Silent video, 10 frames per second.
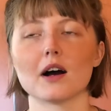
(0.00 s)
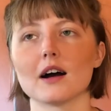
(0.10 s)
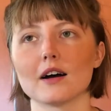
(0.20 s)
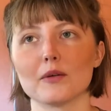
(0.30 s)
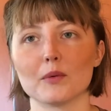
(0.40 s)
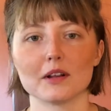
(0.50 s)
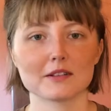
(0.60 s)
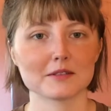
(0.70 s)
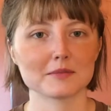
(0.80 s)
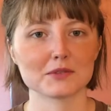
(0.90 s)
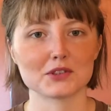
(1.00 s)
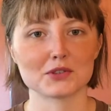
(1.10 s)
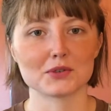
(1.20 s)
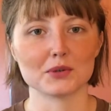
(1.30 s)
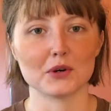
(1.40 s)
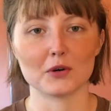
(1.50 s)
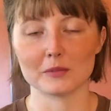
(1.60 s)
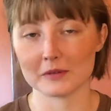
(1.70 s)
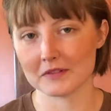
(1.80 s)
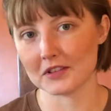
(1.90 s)
Welcome to
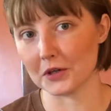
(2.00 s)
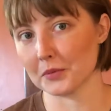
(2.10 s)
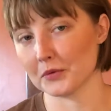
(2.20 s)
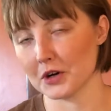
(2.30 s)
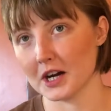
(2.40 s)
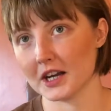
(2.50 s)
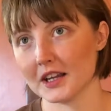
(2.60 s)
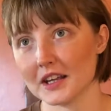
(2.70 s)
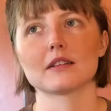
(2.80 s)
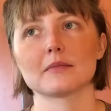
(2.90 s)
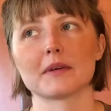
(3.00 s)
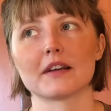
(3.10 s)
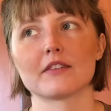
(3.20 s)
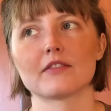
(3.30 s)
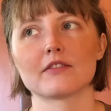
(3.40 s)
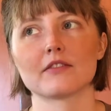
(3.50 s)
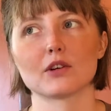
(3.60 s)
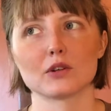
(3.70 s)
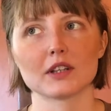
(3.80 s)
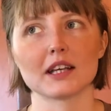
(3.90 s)
Home of Secret Marae. My
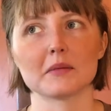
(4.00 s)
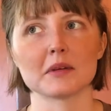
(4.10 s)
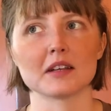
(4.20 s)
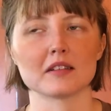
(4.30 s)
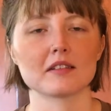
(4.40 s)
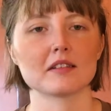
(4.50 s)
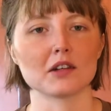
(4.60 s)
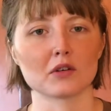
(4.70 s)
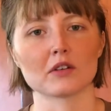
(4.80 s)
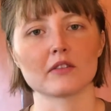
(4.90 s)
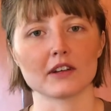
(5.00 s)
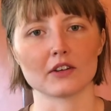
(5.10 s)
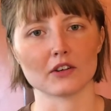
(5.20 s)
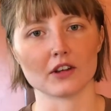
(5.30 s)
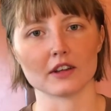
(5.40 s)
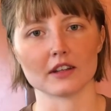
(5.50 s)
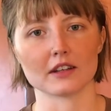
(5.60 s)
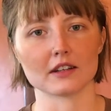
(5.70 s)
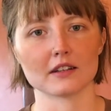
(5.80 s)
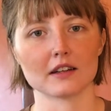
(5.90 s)
full name is Secret
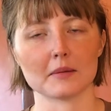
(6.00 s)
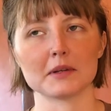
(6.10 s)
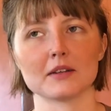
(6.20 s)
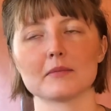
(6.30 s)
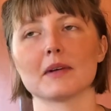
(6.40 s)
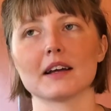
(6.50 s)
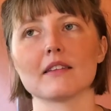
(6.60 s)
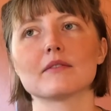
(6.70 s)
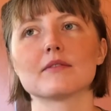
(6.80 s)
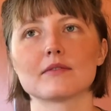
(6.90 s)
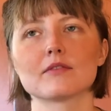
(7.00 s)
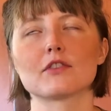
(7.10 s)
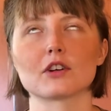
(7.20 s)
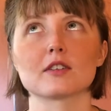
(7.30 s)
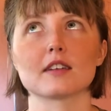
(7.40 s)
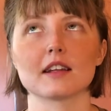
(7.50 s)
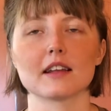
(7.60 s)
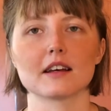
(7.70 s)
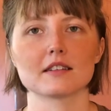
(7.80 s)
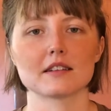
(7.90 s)
Vandergalian. I mean, my first and
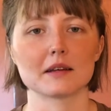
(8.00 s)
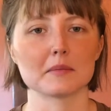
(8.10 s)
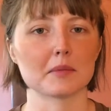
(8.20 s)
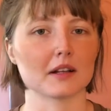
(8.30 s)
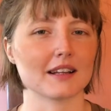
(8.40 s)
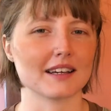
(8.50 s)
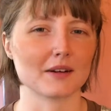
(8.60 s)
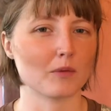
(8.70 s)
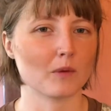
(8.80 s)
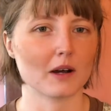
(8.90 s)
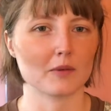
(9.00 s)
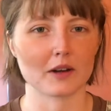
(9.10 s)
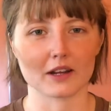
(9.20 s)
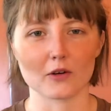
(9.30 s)
last name, but like, why would